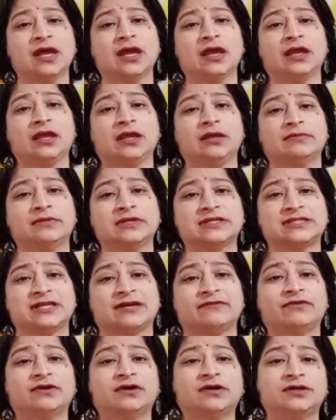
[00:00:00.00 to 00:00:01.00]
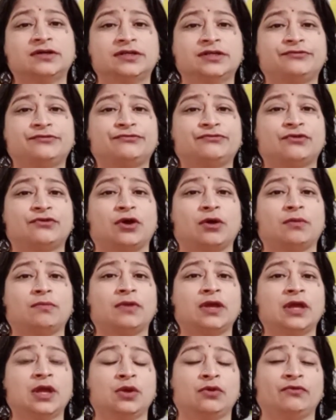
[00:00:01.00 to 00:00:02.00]
he must have heard it from
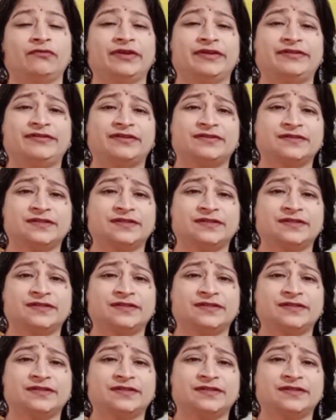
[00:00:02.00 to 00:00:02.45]
various